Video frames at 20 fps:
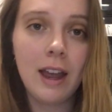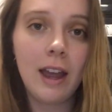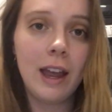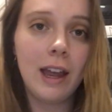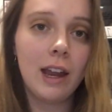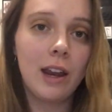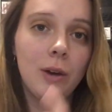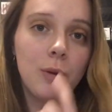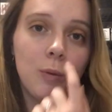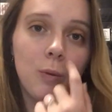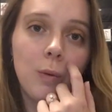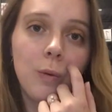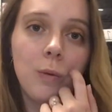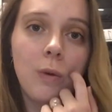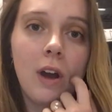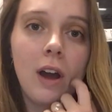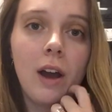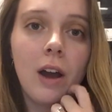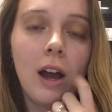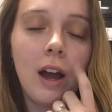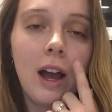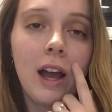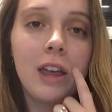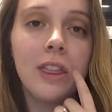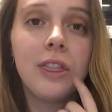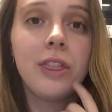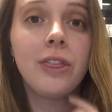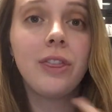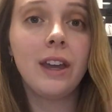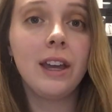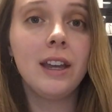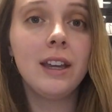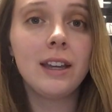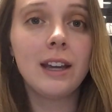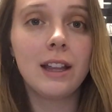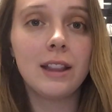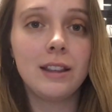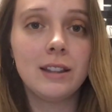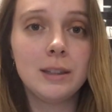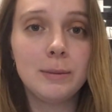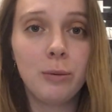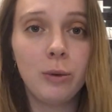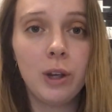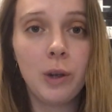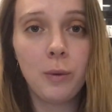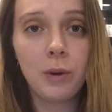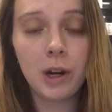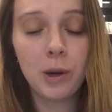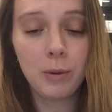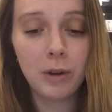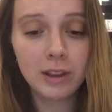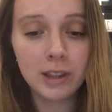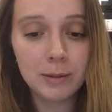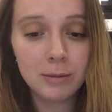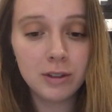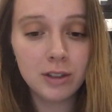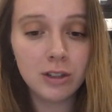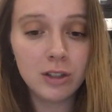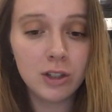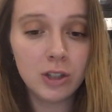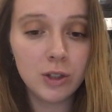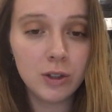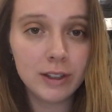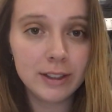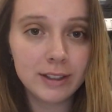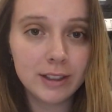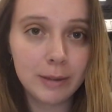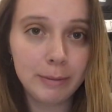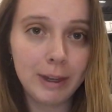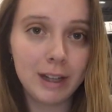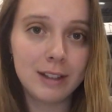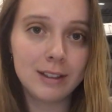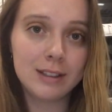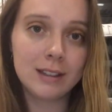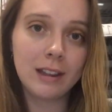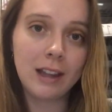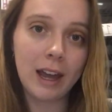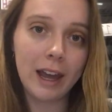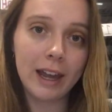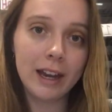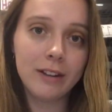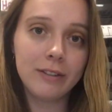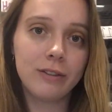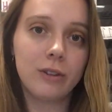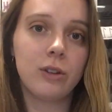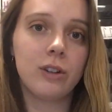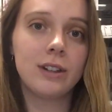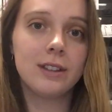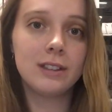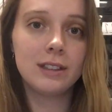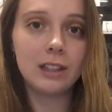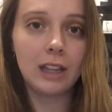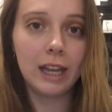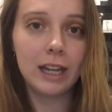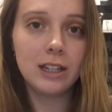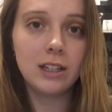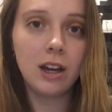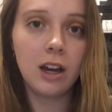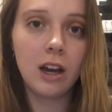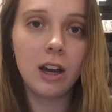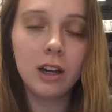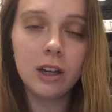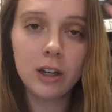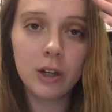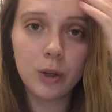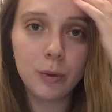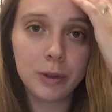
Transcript: And I think at this point what I want them to do is to make a slide for Slide Talk,